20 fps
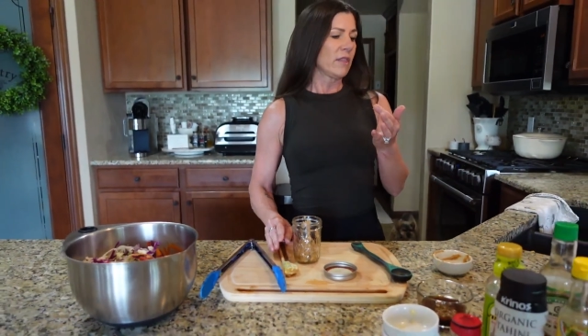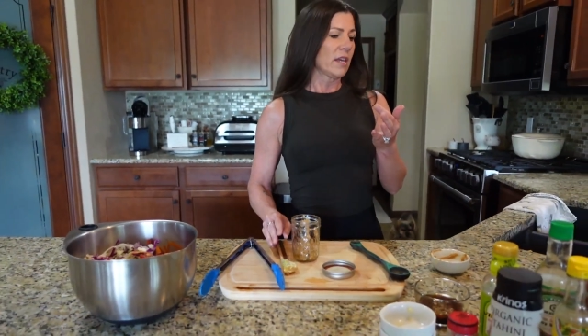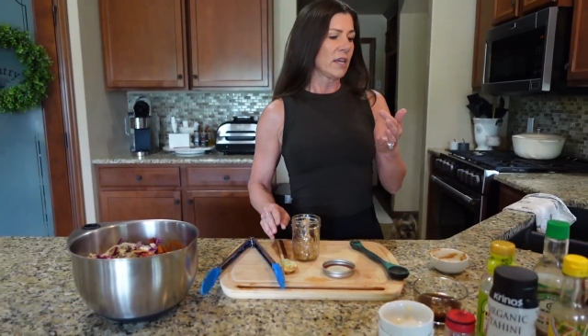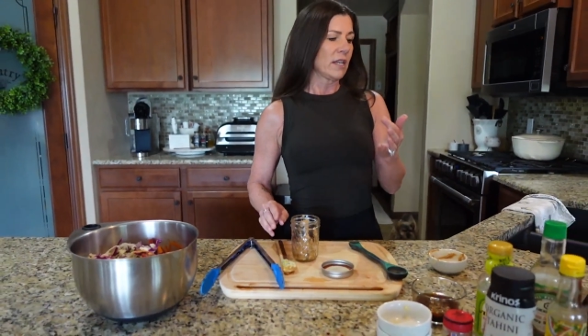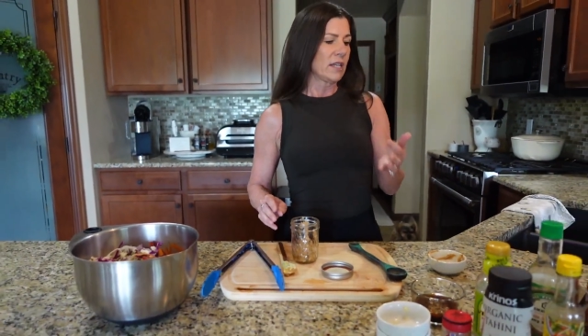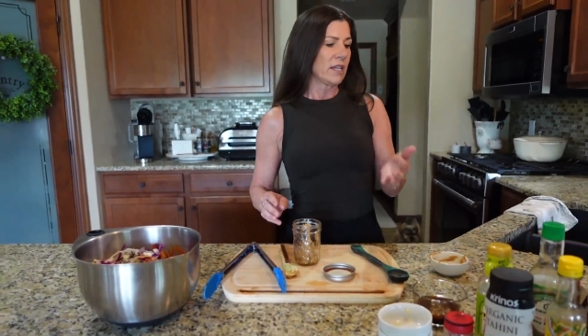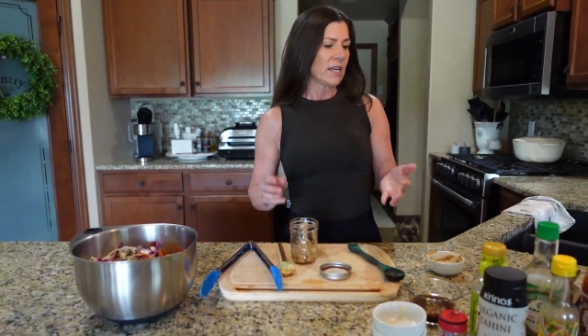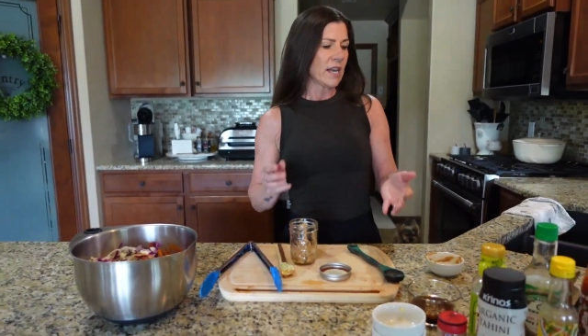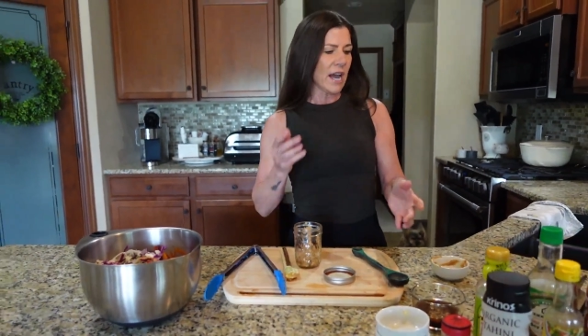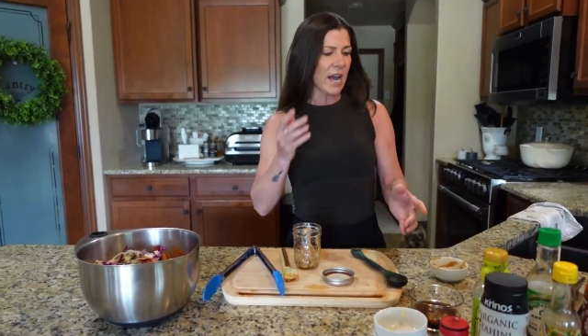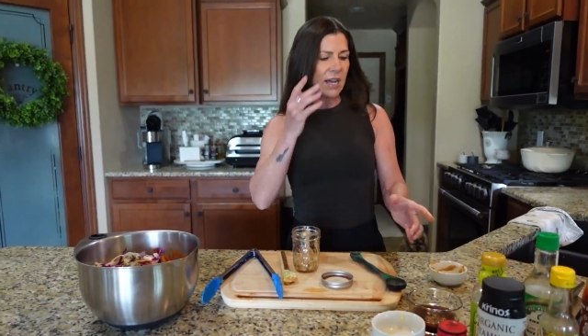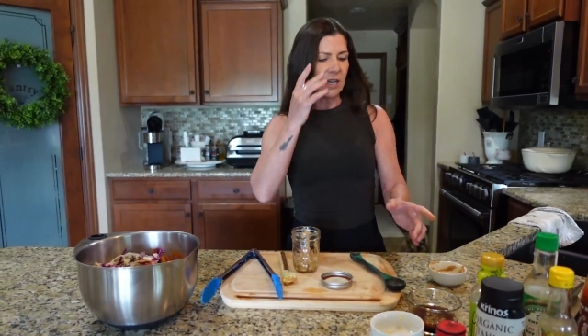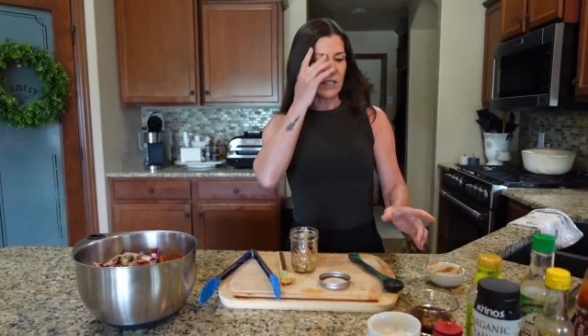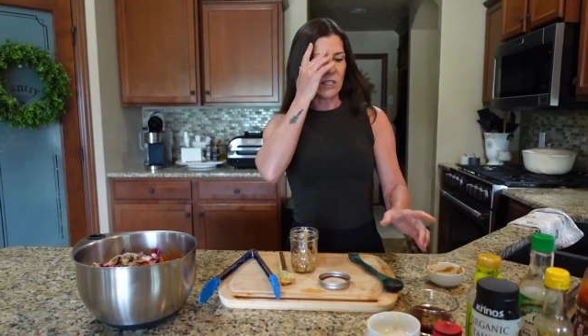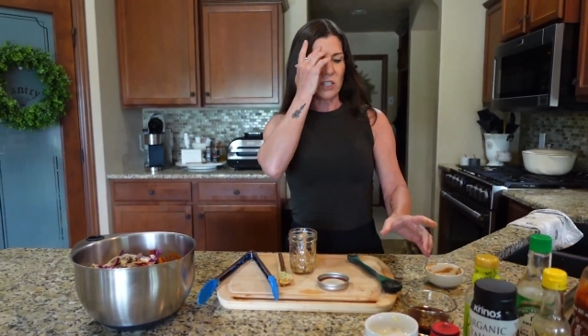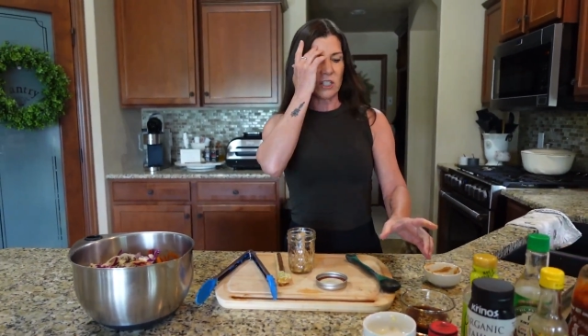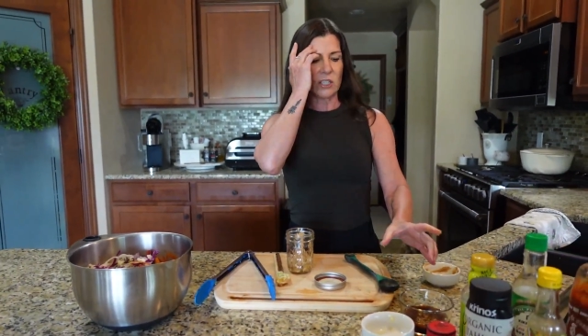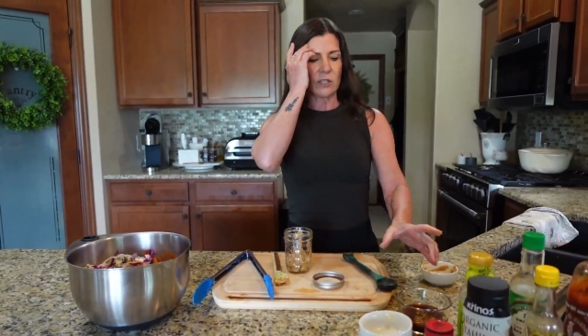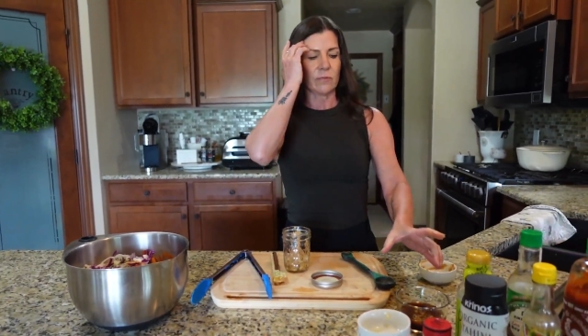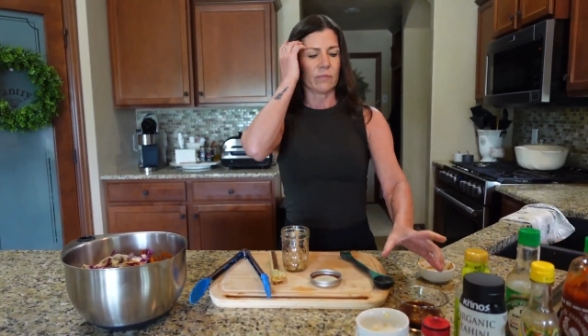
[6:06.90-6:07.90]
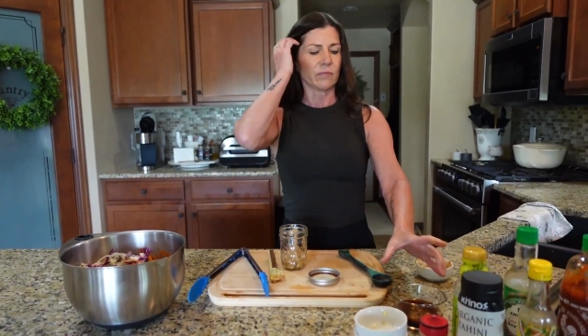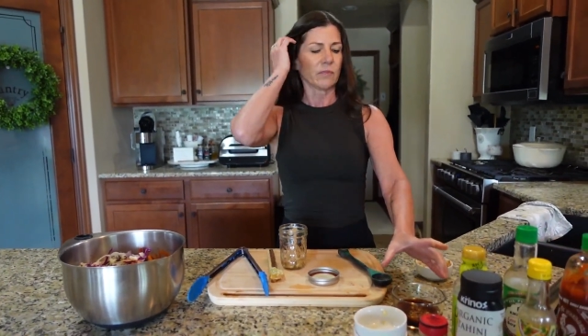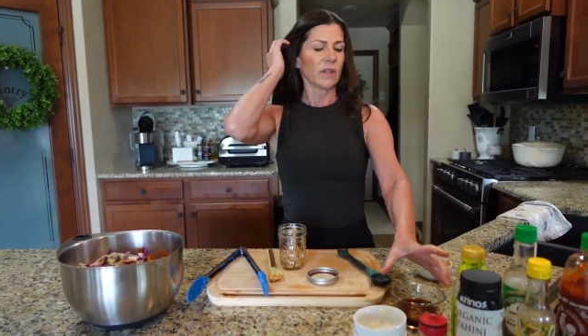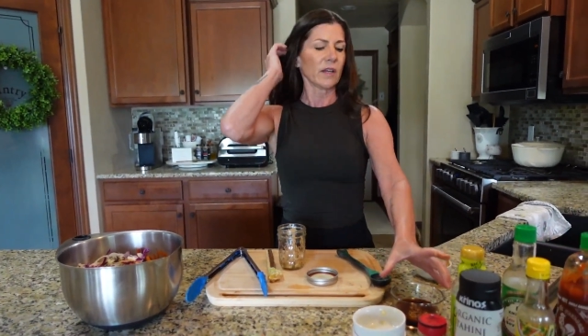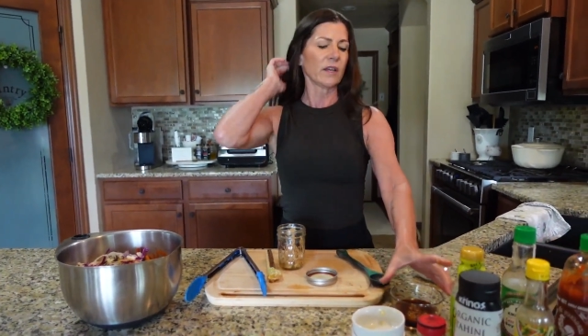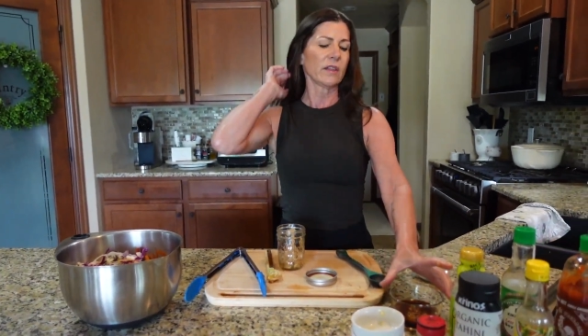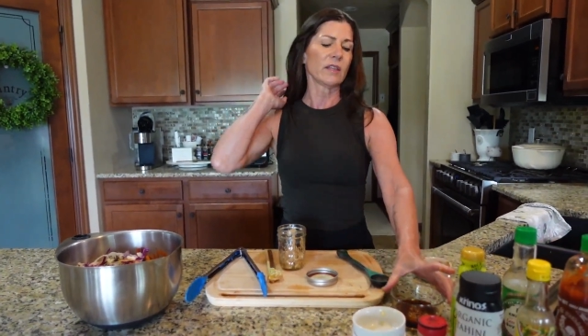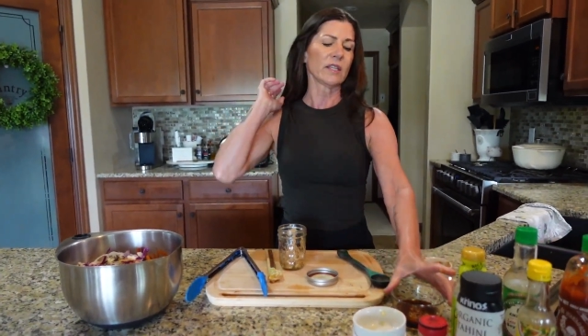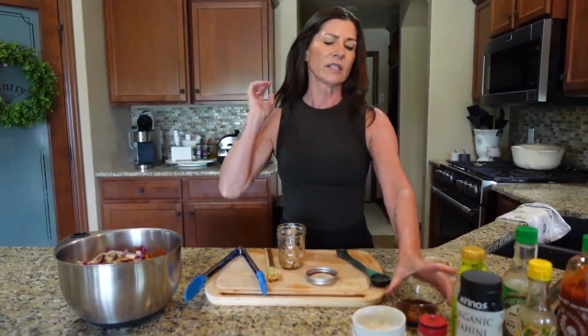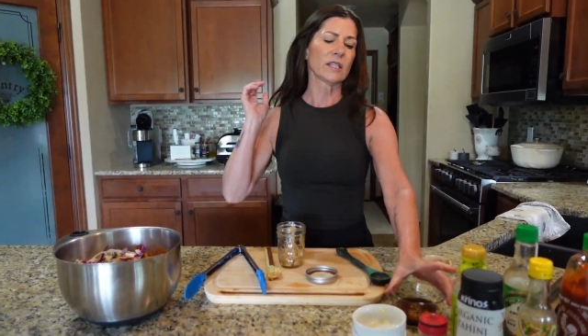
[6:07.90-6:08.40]
then next,
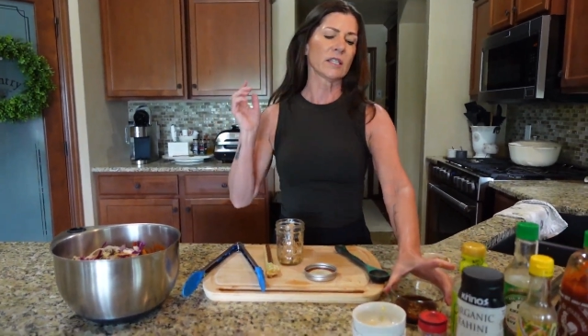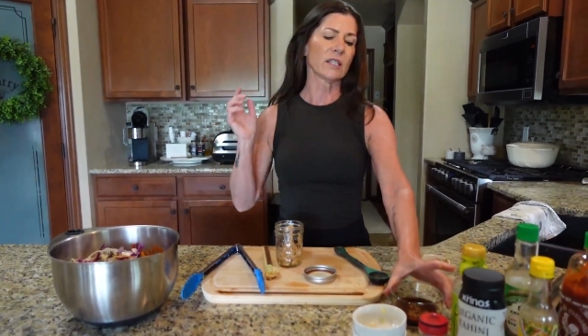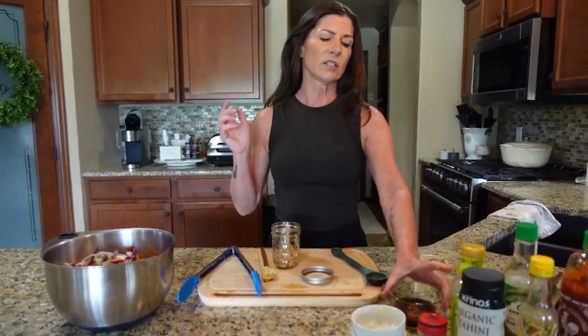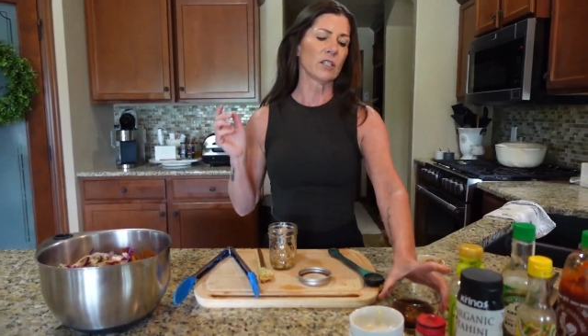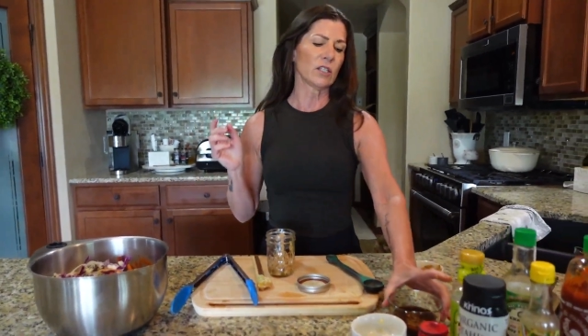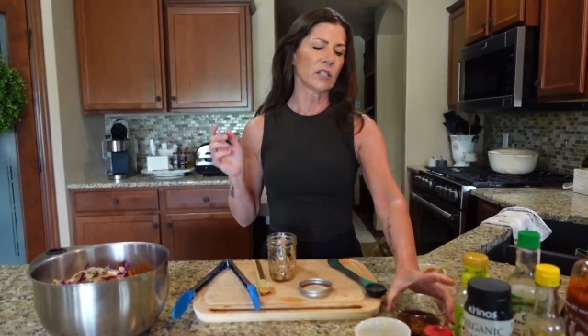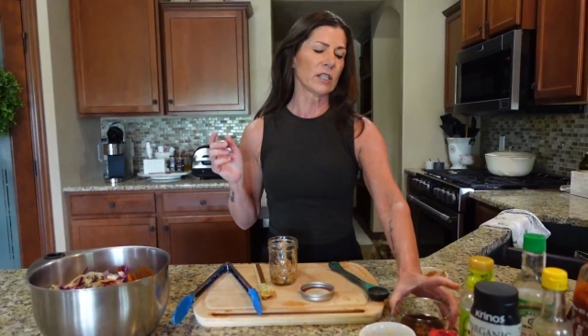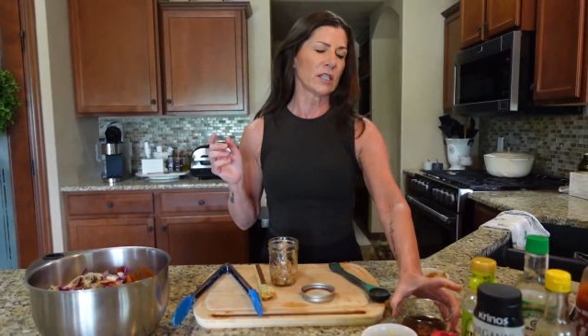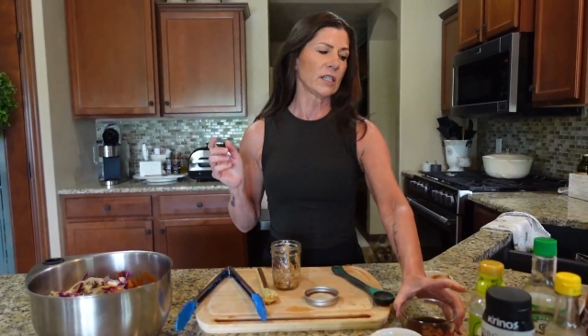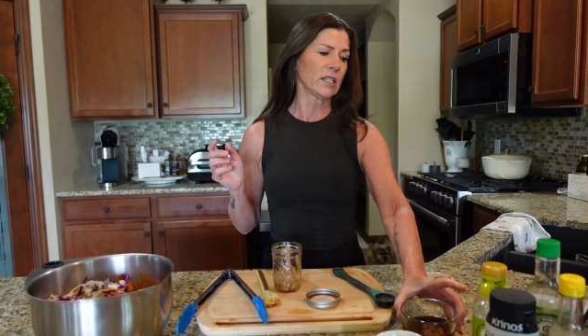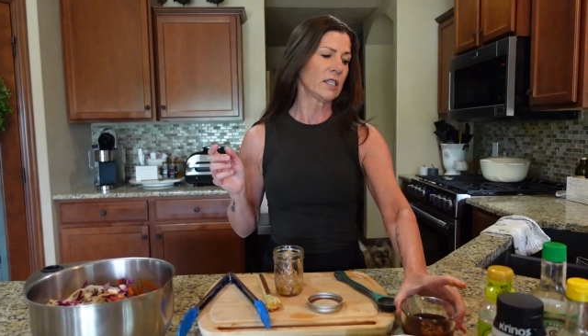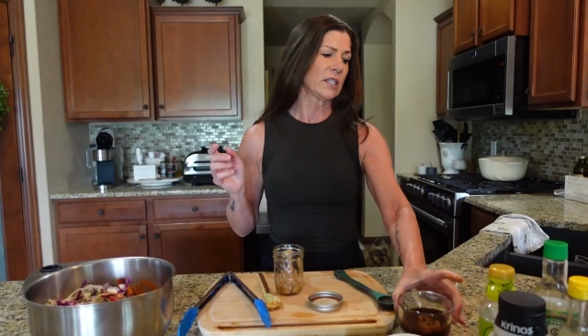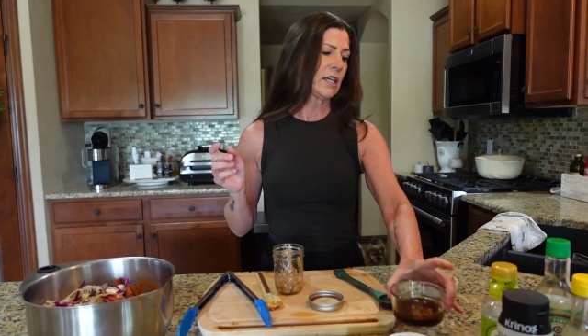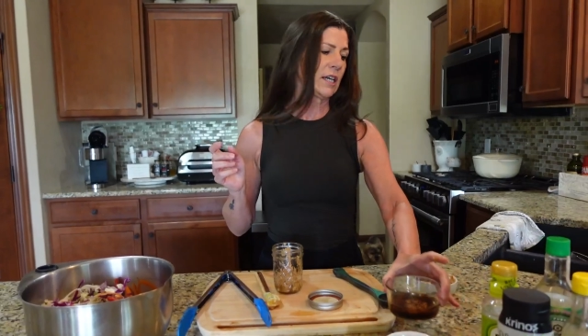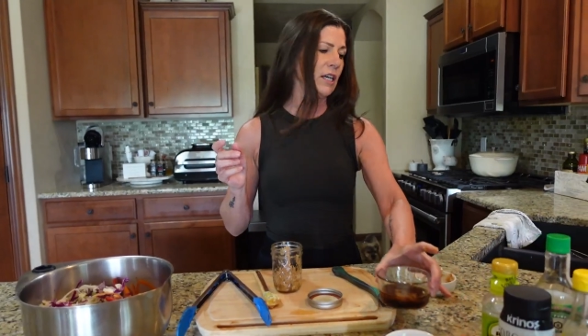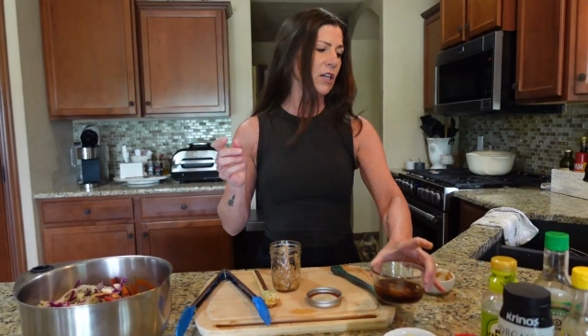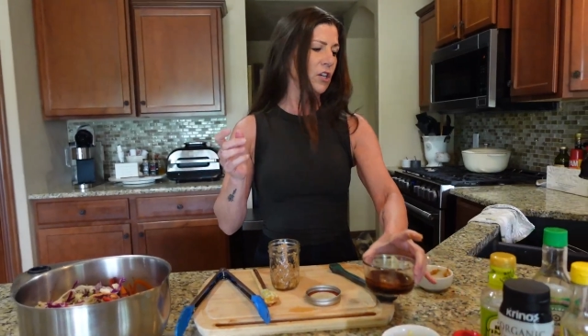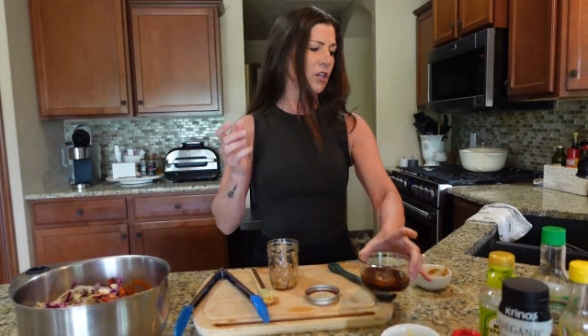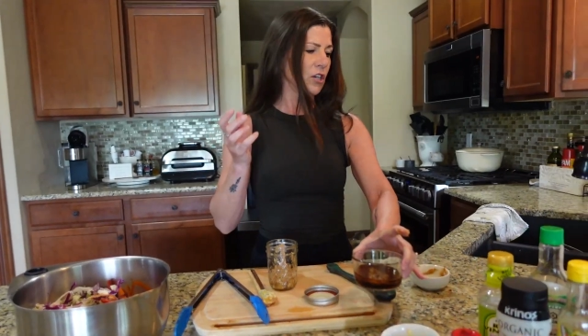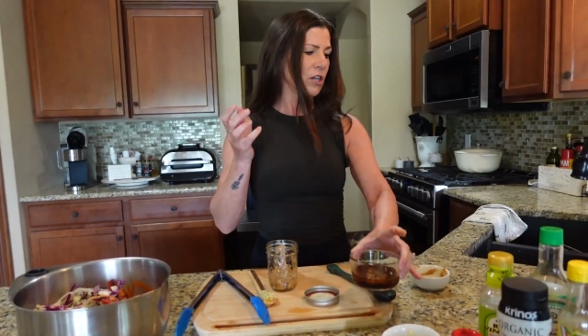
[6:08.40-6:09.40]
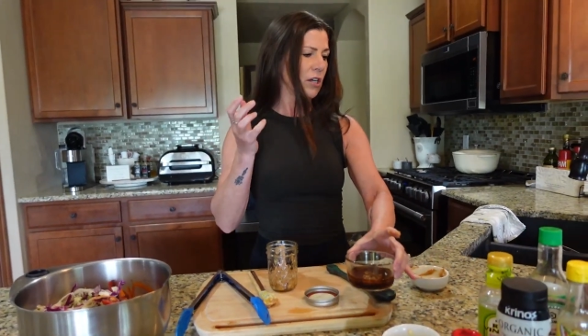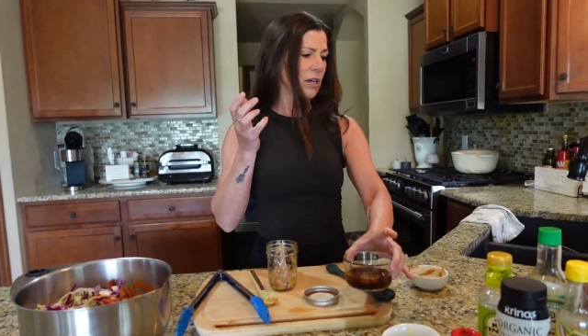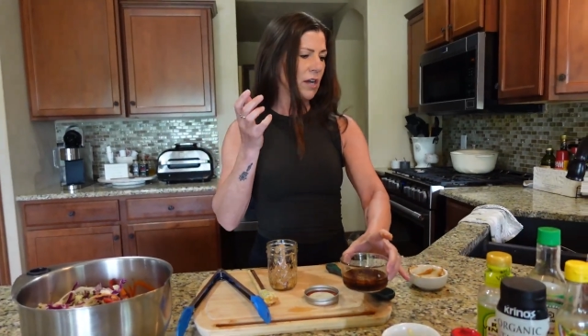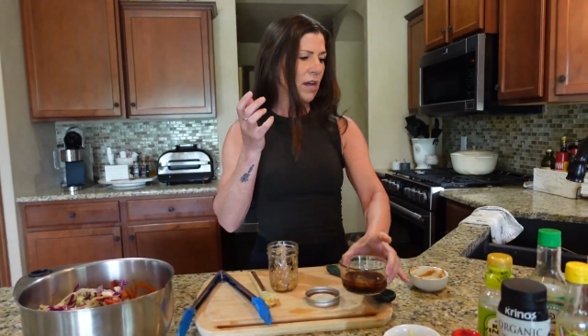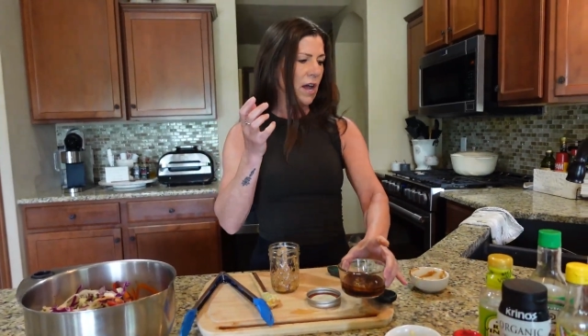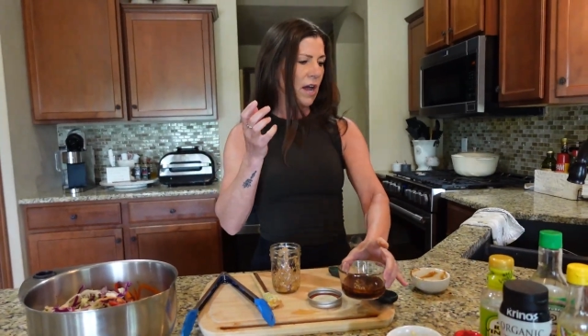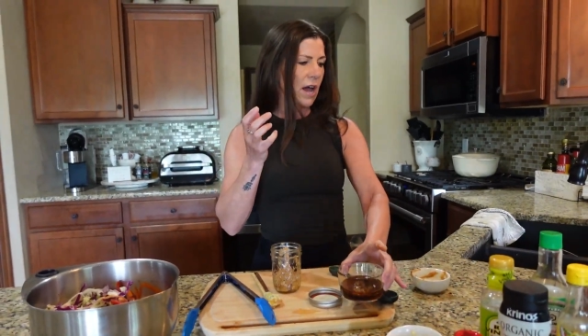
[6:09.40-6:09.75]
in this little container,